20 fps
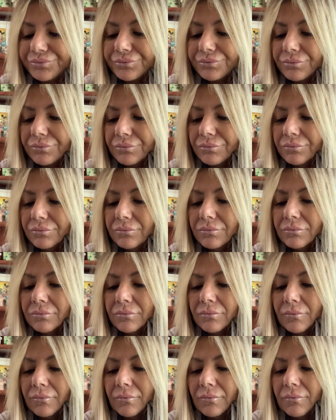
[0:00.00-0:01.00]

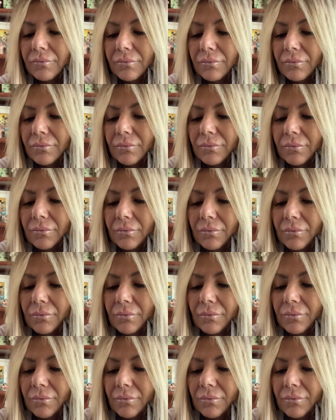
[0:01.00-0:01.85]
No one is speaking in this clip.